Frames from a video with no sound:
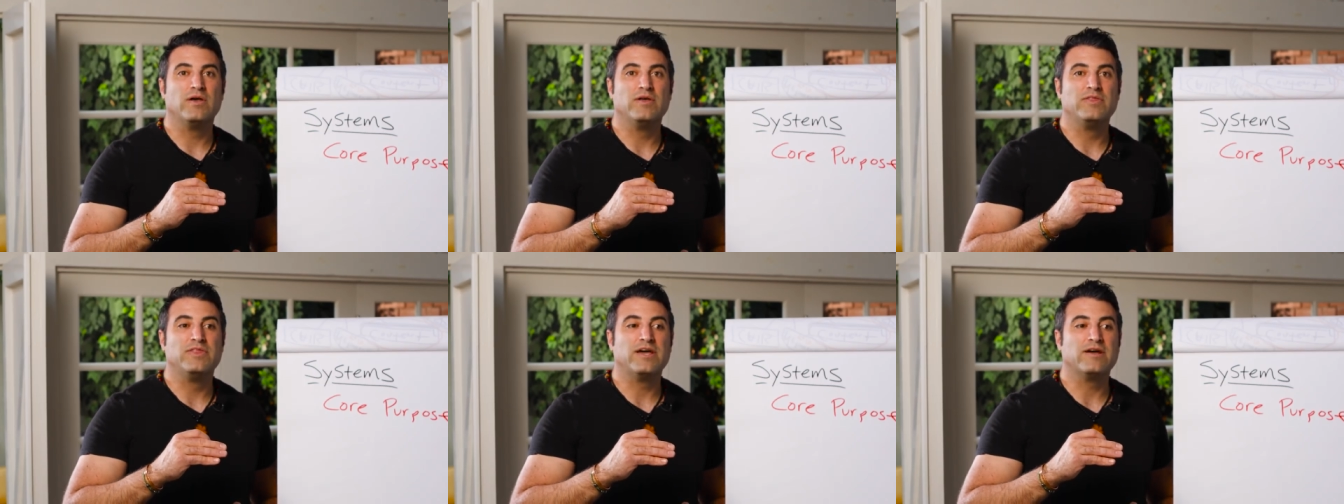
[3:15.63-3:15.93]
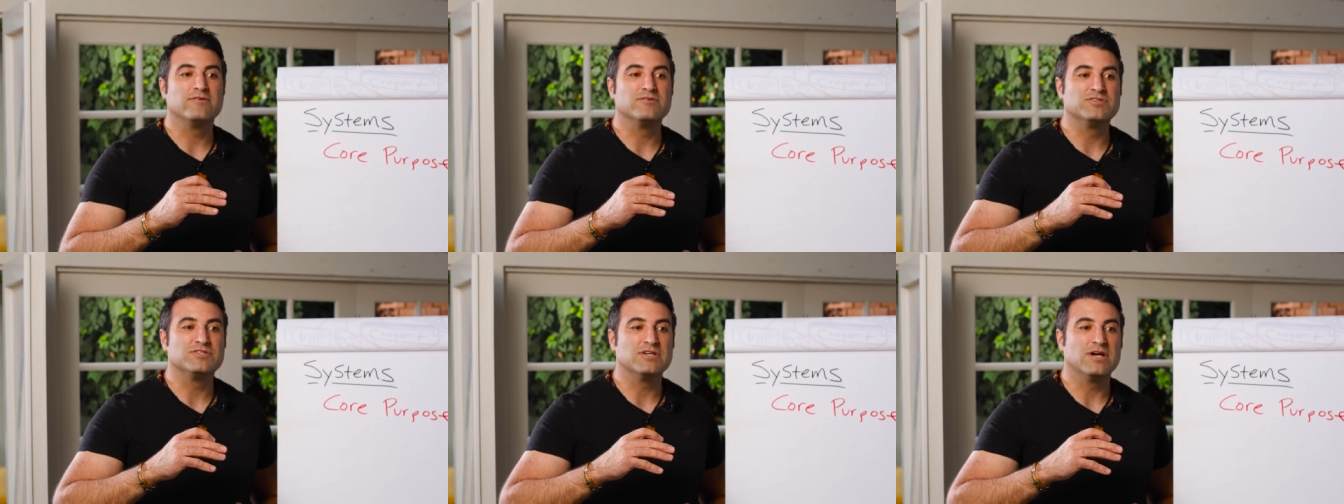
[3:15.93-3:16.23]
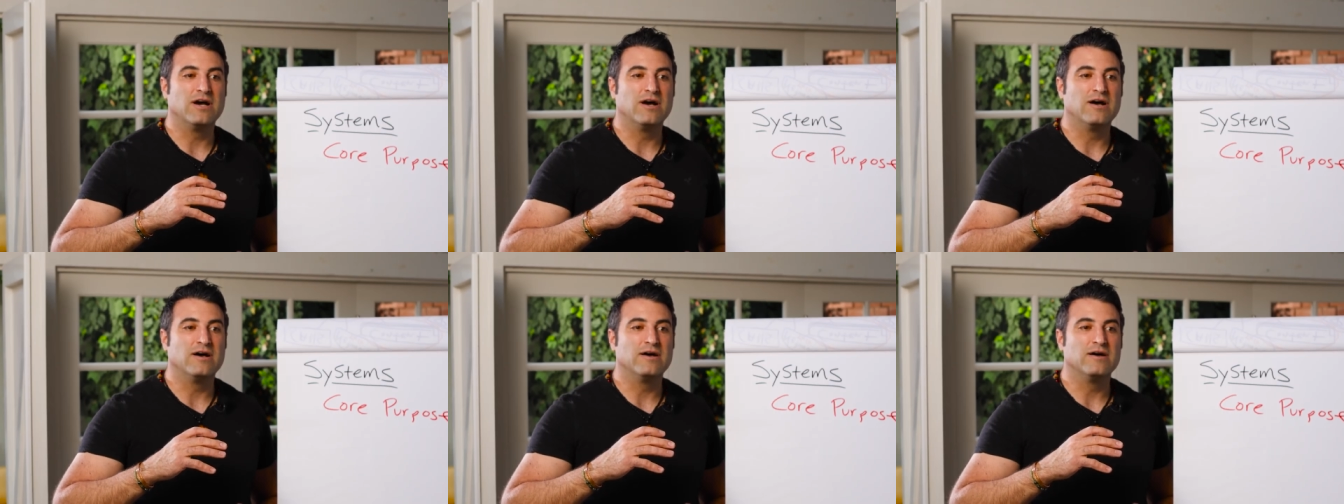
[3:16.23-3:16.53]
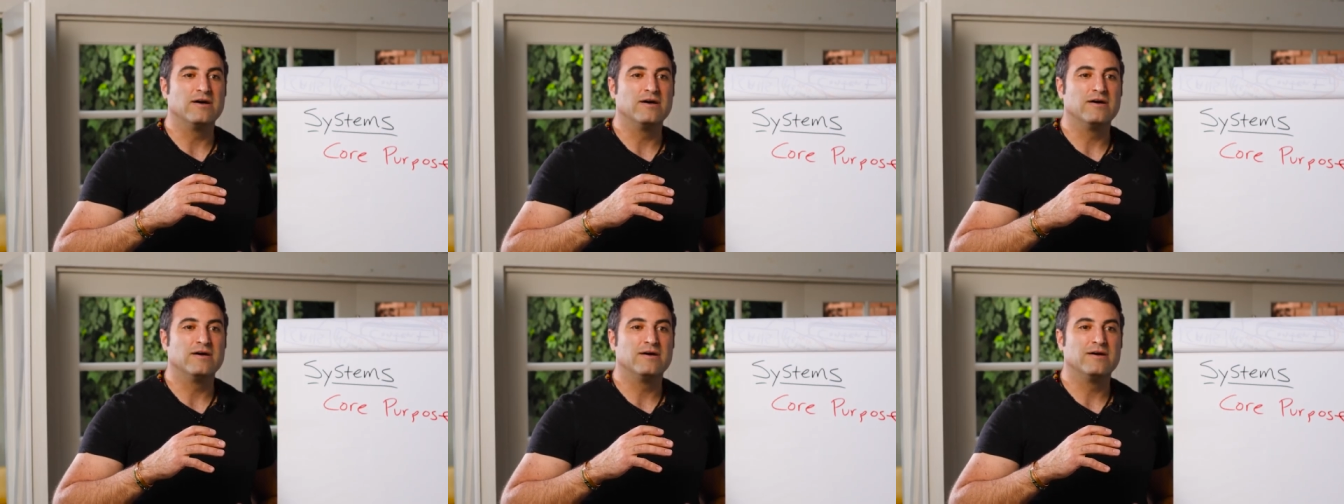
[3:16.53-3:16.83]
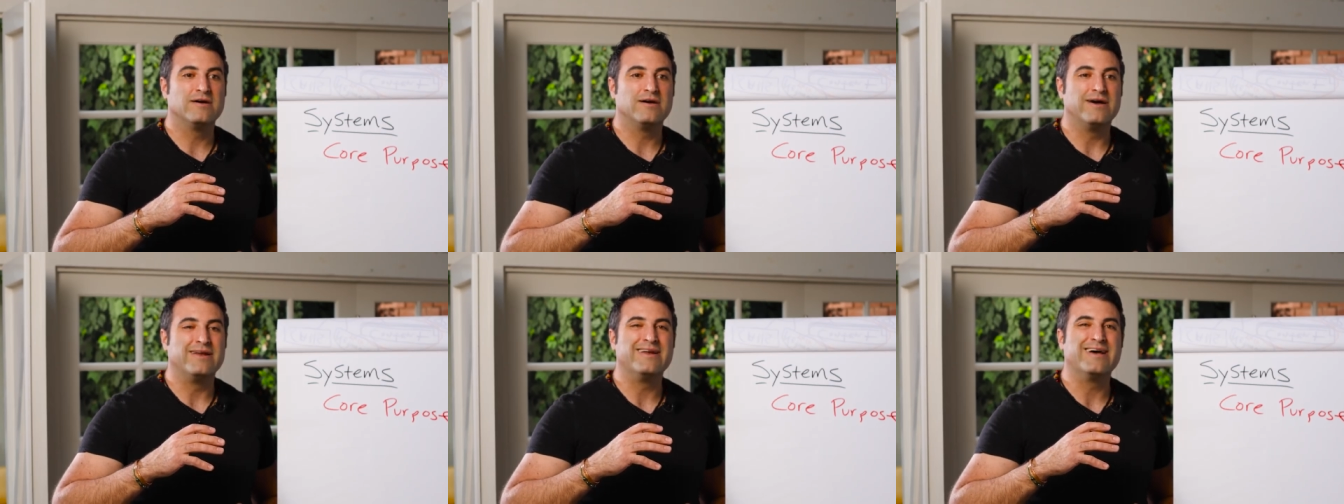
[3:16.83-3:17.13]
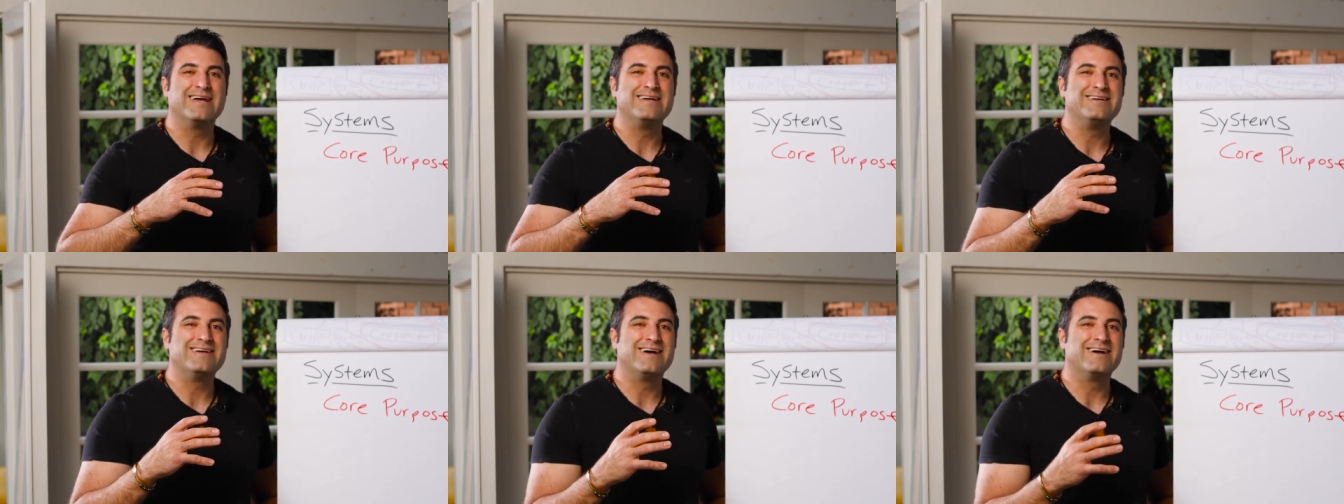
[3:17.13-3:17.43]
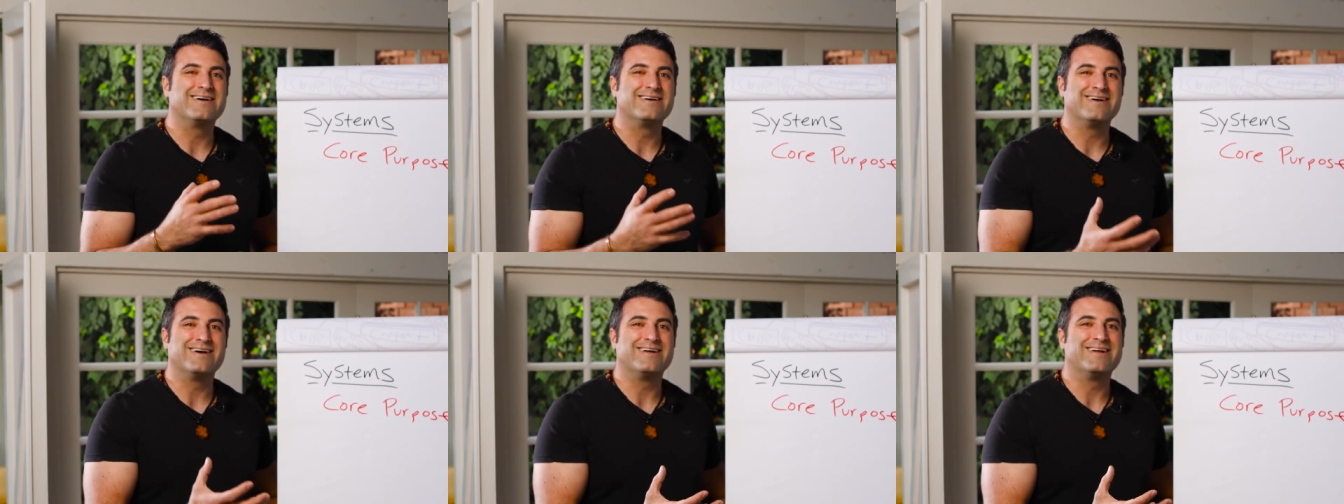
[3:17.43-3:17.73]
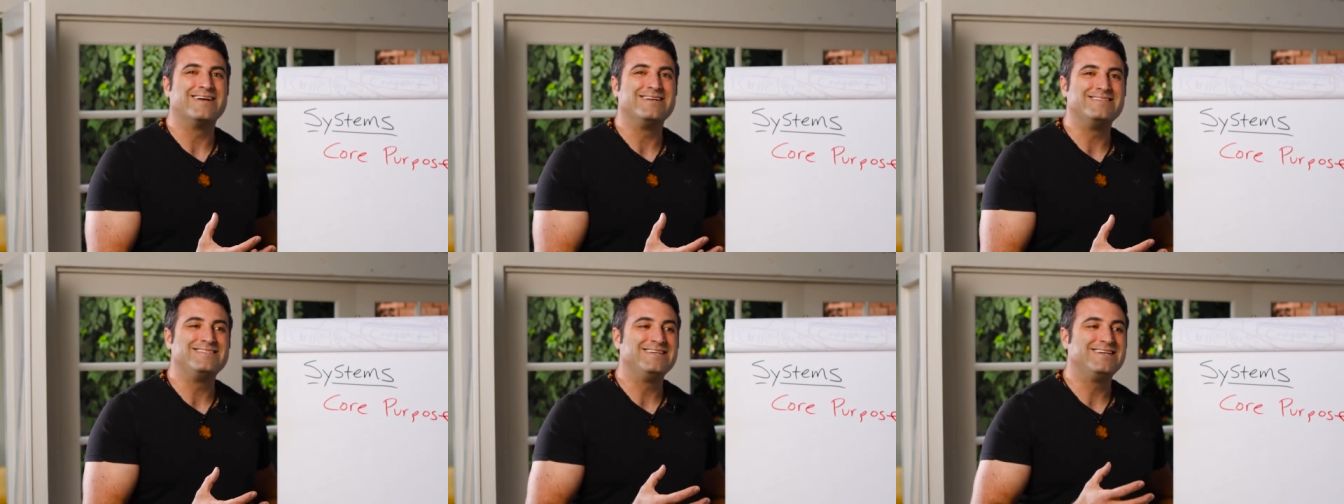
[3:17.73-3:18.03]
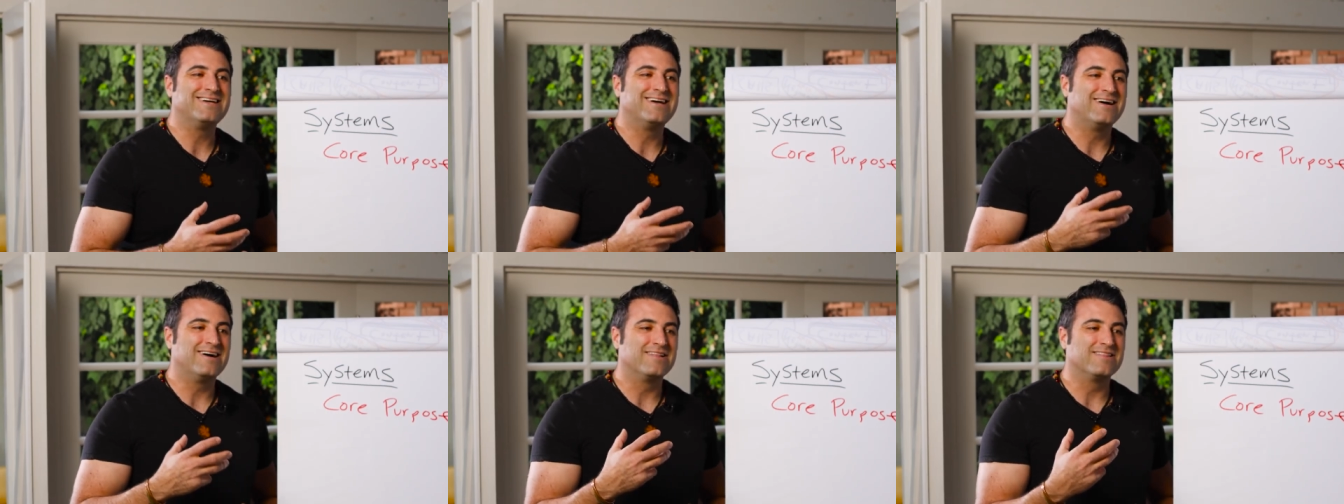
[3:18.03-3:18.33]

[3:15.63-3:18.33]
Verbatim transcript: there's a, an, a, an idea,